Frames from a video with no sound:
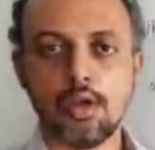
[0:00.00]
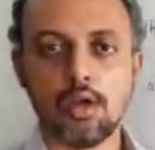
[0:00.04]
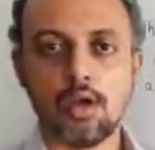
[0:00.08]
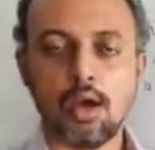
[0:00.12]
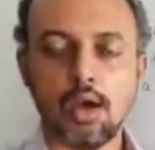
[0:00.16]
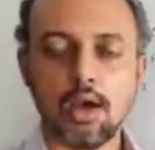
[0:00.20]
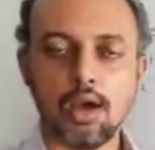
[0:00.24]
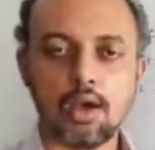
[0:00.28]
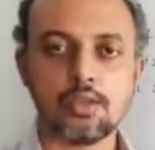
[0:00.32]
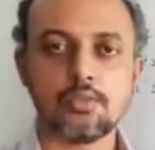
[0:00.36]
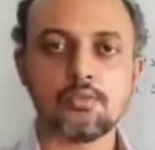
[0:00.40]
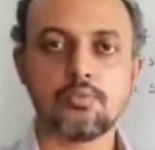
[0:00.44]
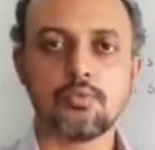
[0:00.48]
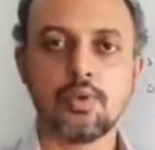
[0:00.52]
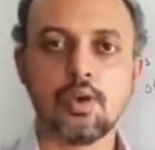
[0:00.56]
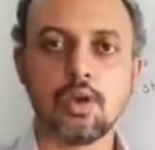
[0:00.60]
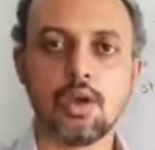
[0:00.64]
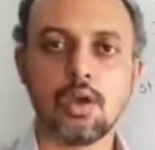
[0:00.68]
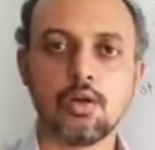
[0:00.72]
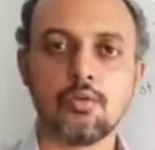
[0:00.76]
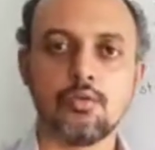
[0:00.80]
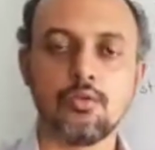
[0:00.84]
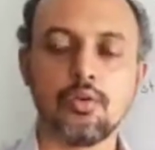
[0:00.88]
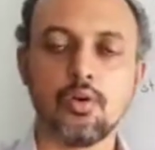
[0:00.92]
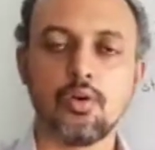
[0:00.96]
As we
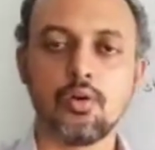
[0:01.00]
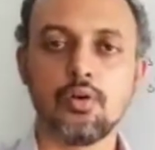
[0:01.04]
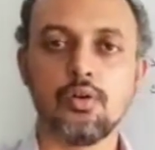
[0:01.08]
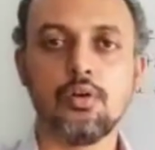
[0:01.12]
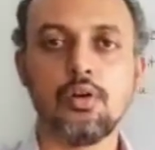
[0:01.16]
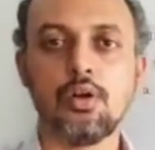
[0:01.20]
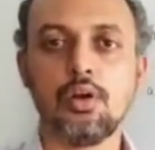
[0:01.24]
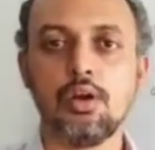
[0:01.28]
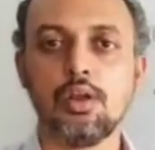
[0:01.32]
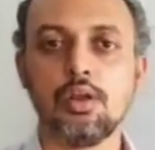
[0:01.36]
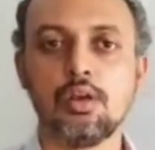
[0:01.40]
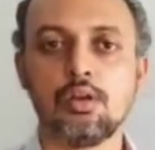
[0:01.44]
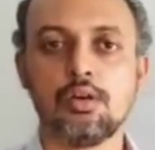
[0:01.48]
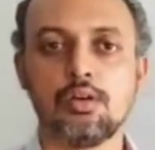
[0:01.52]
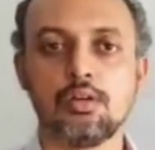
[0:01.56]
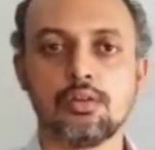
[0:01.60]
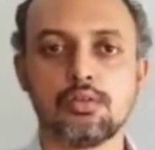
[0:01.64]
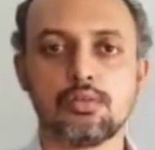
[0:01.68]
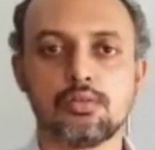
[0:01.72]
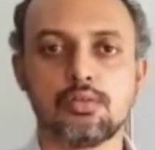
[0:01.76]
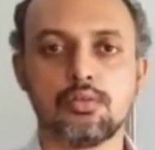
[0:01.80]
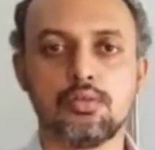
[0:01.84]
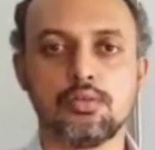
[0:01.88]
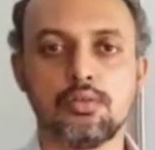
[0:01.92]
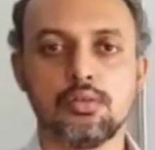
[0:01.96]
have already
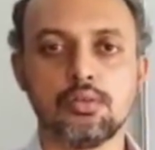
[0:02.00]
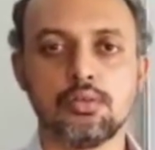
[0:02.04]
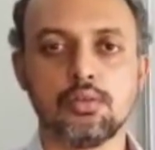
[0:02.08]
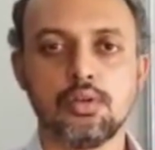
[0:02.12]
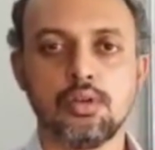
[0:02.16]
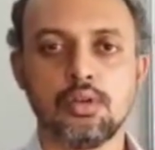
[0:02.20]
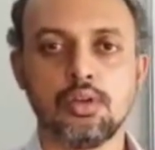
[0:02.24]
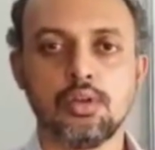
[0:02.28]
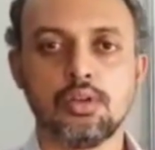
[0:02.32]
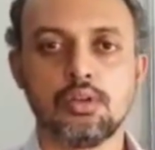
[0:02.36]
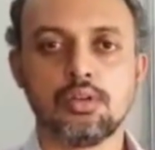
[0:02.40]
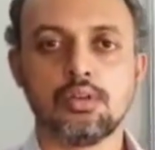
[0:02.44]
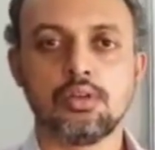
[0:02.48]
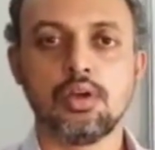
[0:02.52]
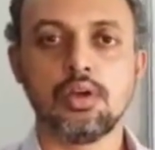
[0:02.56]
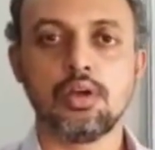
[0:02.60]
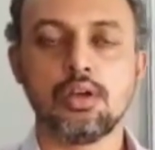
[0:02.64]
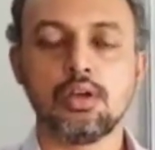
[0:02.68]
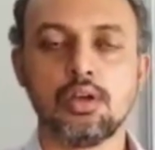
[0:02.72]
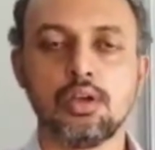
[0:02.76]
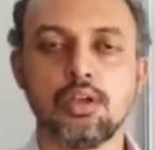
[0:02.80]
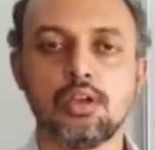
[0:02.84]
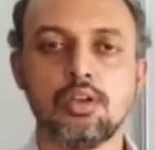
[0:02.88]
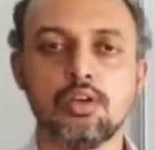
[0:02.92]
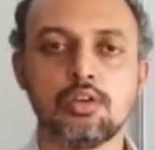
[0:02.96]
understood
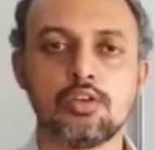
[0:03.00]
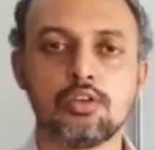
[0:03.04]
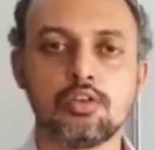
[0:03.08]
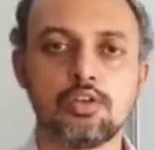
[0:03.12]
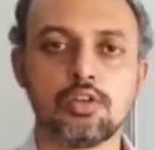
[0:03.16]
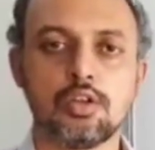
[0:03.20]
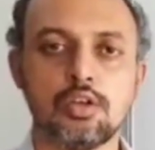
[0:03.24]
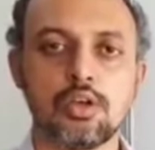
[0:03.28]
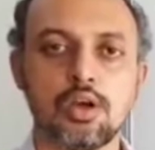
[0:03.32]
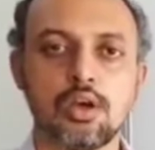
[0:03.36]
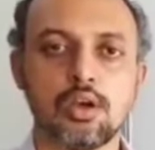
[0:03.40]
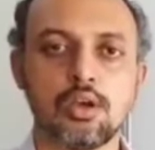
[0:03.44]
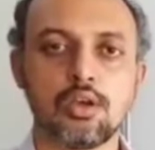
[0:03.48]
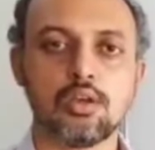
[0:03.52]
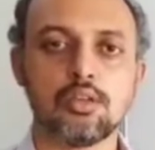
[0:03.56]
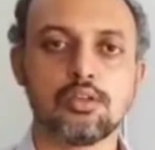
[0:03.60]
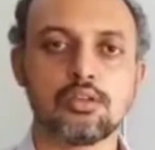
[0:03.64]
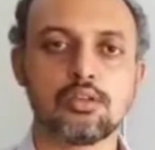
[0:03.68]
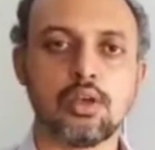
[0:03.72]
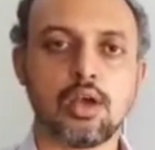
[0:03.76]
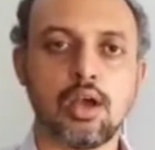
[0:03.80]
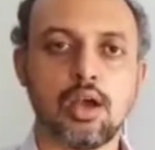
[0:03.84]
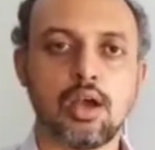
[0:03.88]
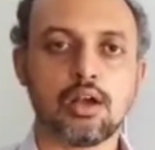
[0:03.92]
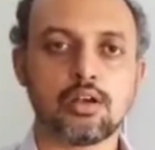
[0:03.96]
that inertia
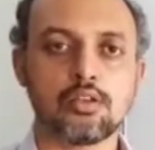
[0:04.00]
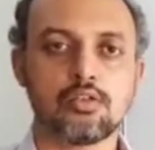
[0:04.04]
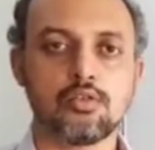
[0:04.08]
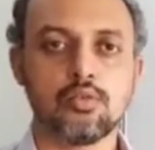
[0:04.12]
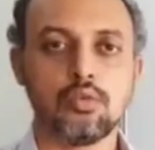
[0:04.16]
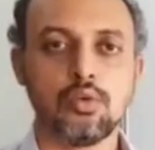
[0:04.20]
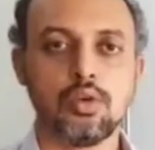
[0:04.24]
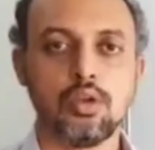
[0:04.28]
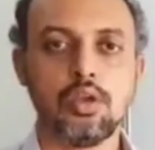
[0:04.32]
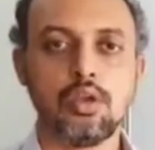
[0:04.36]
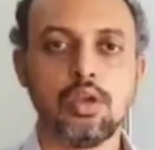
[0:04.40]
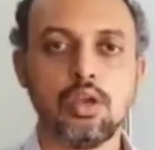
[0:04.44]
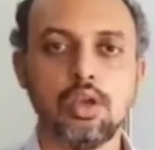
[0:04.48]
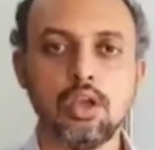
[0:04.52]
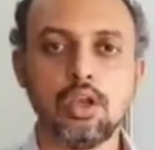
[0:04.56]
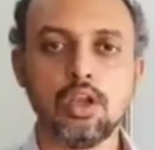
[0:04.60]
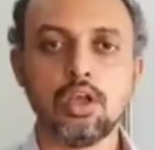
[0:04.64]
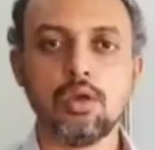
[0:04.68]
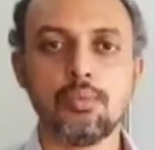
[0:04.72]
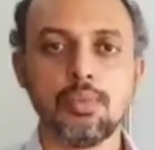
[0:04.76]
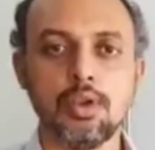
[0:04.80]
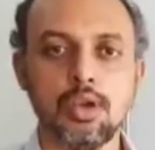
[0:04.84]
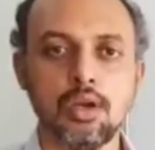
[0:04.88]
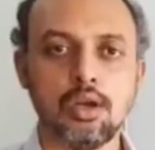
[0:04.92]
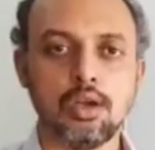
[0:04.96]
is actually
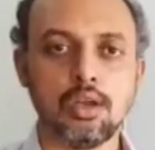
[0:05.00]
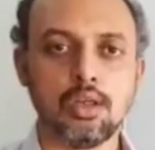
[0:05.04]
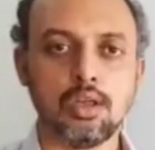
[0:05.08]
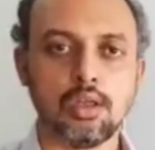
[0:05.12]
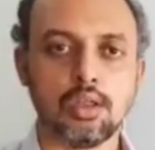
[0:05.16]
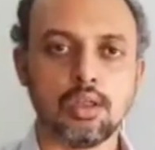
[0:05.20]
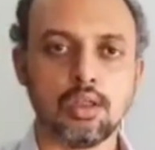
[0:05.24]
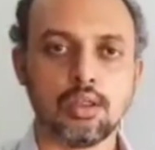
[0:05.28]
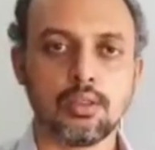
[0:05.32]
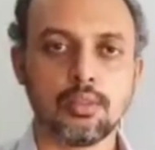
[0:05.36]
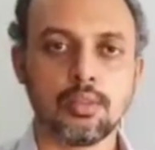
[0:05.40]
inability.